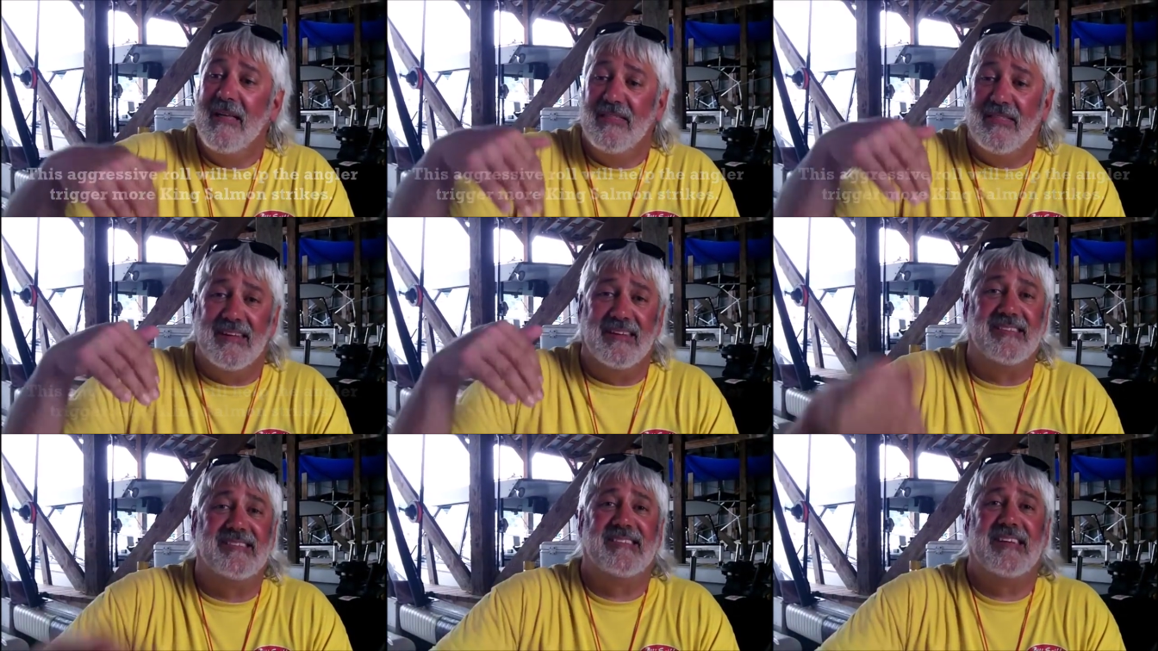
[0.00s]

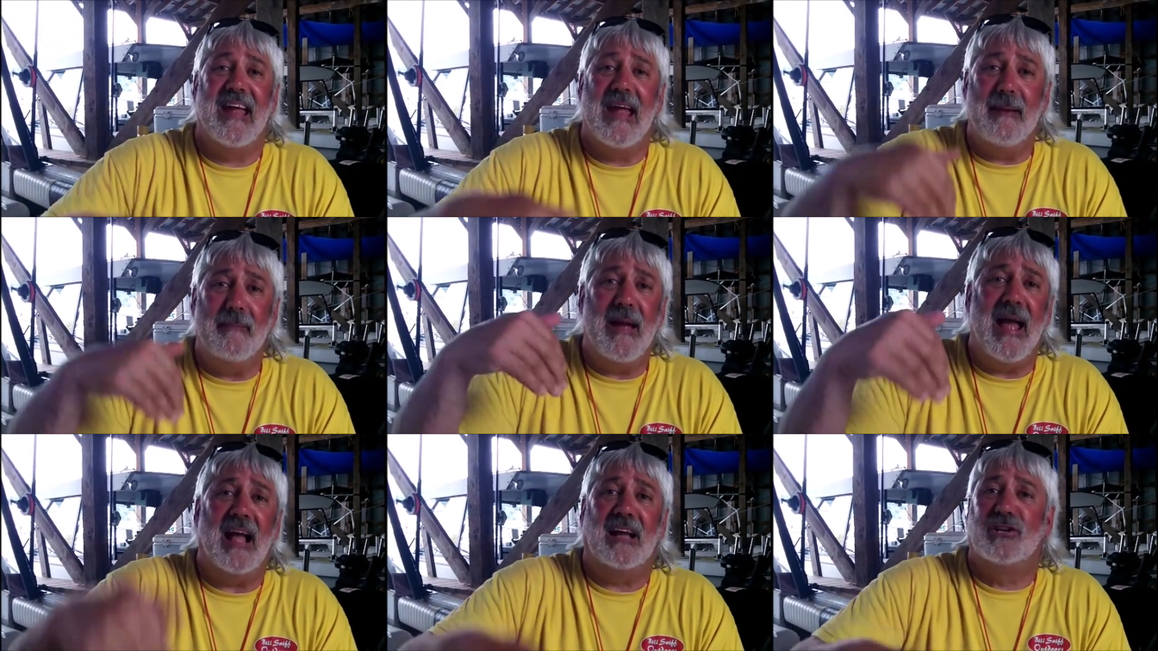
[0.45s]
the
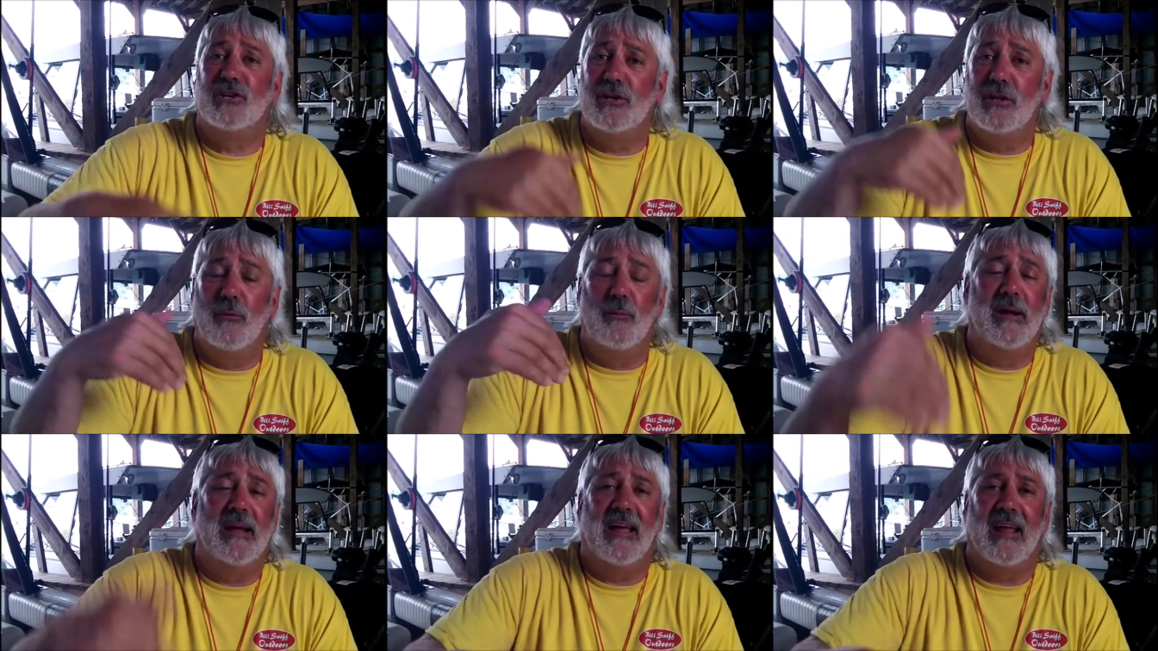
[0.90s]
same action
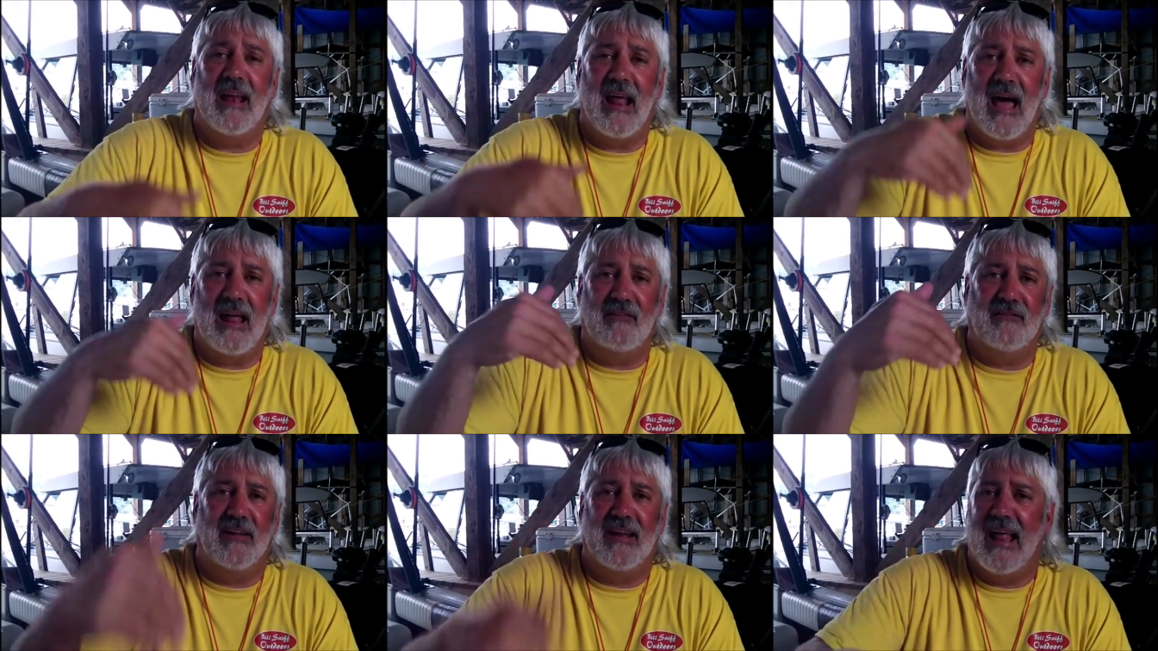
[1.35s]
that we get
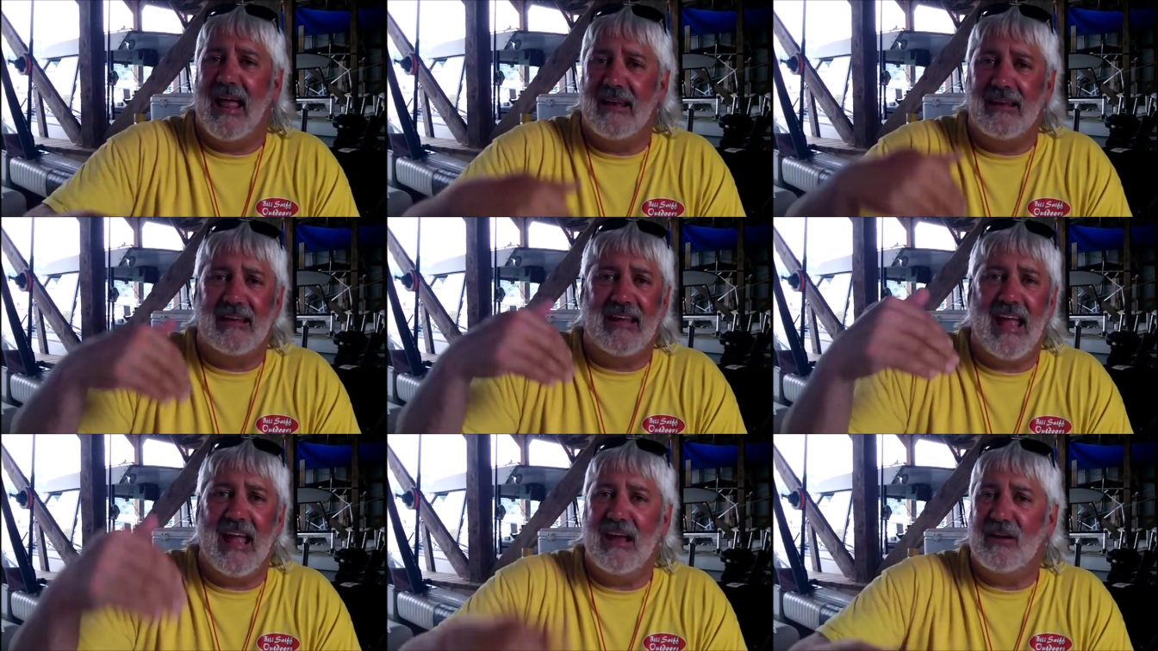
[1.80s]
out of an
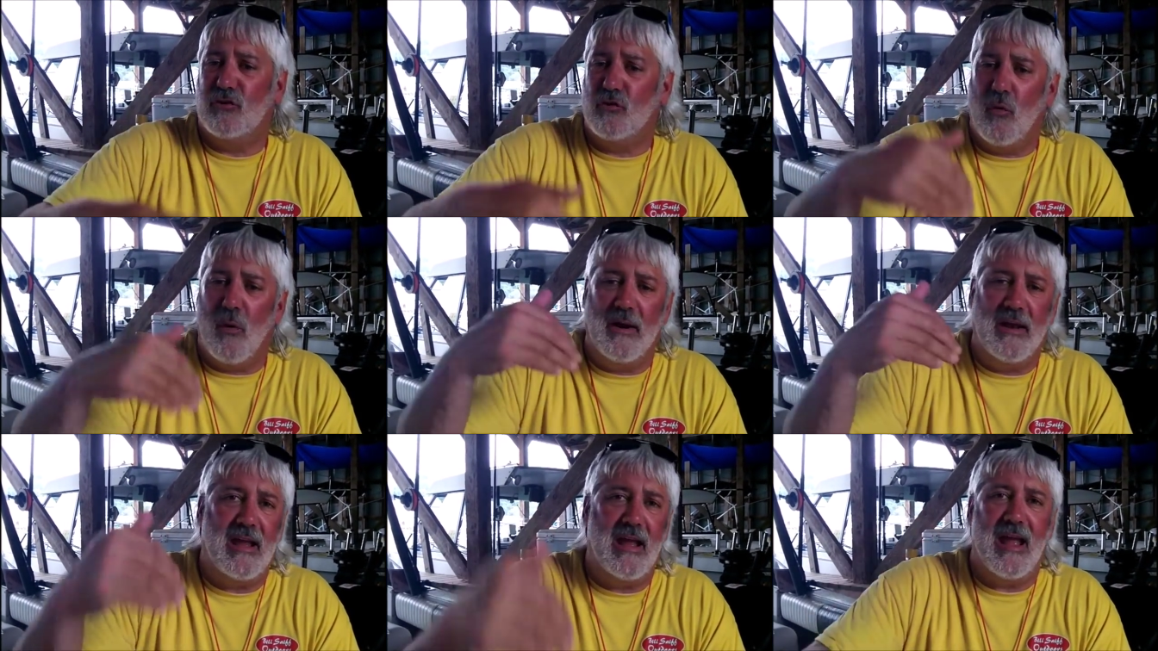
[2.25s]
NK
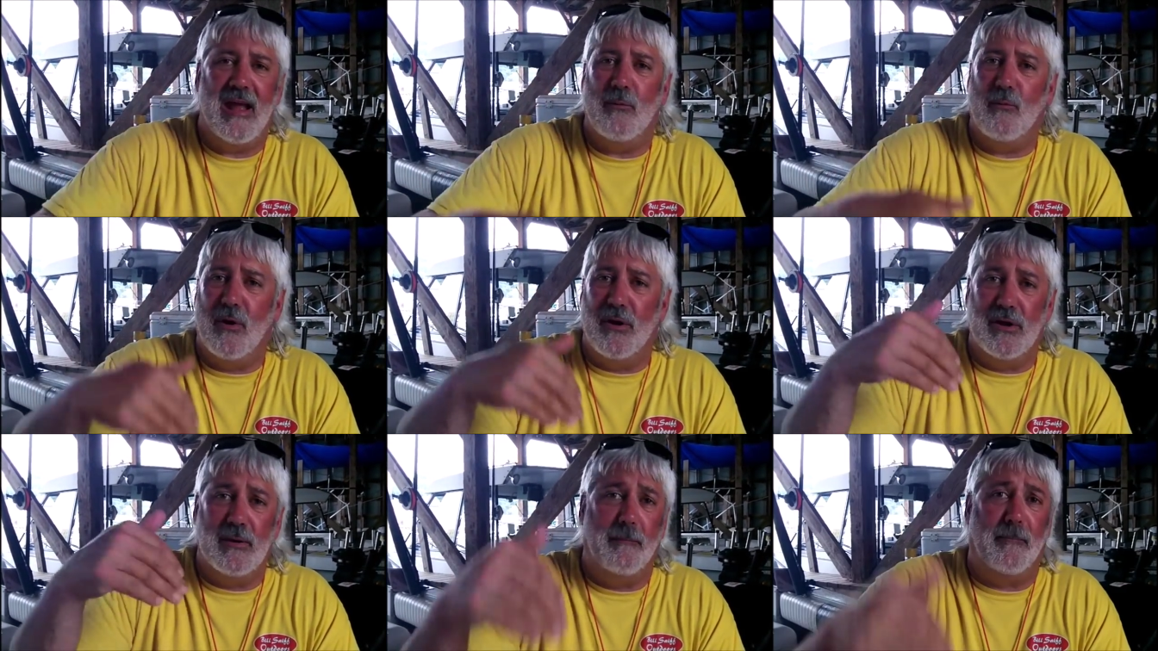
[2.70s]
28 when you